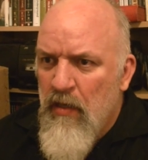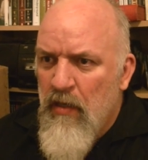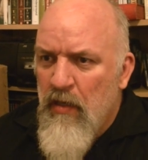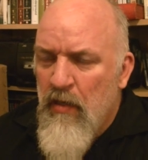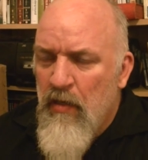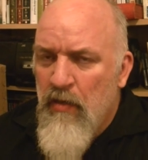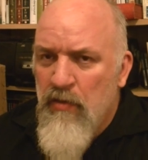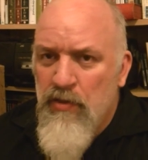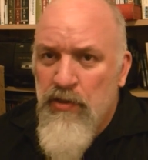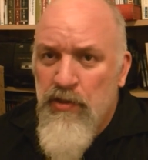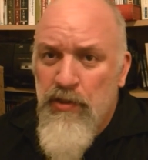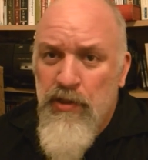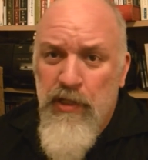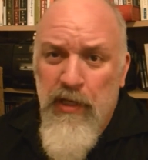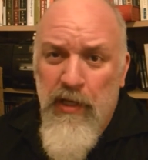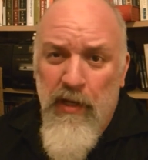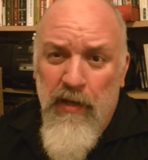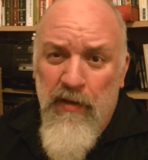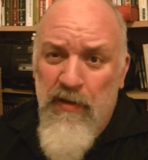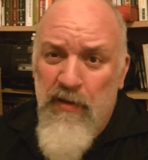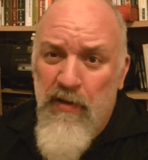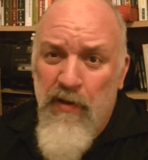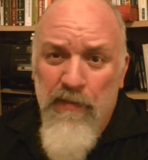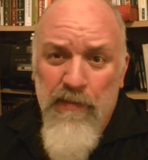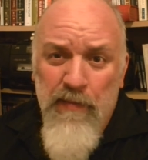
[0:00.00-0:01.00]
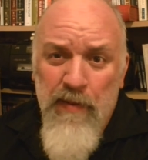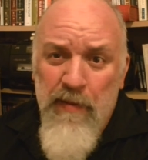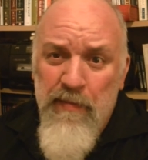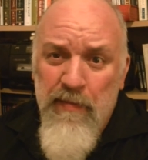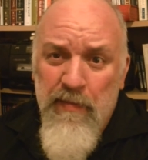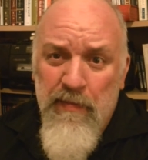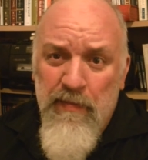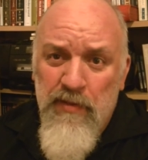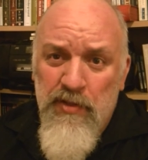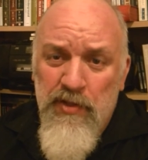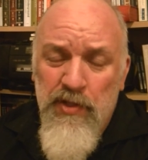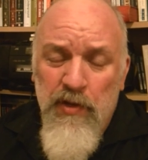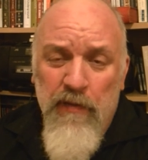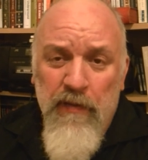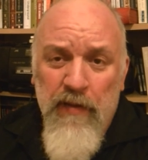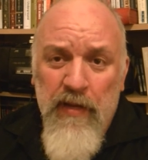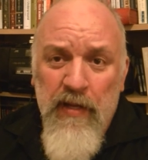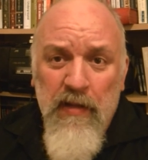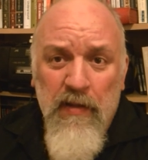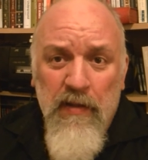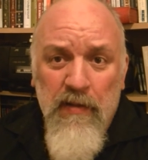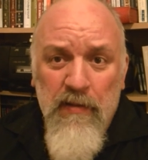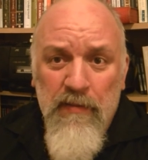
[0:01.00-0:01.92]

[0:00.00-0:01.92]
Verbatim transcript: oh shit, I can't remember, sorry,